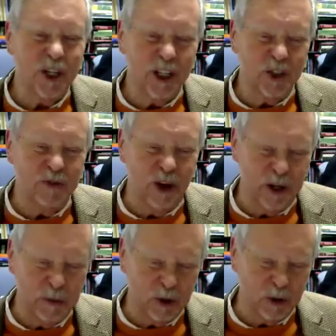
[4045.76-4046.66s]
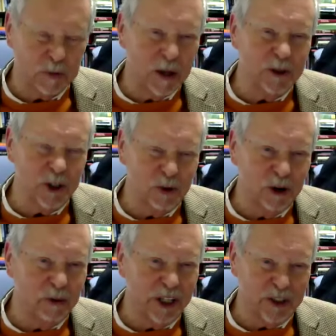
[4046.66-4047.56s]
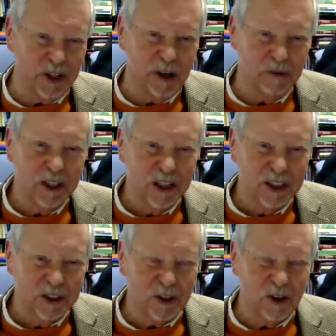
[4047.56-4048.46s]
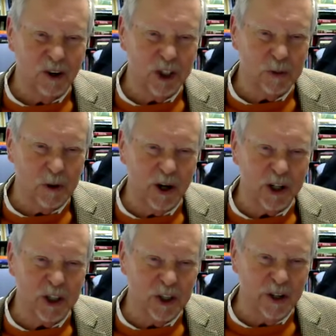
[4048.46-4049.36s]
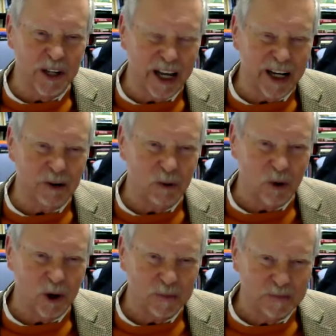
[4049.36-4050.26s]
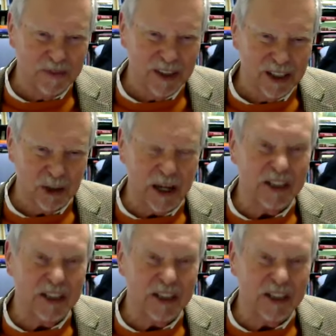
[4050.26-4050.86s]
of these volumes was published 3 weeks ago. It's called Sparta's Third Attic War. It's about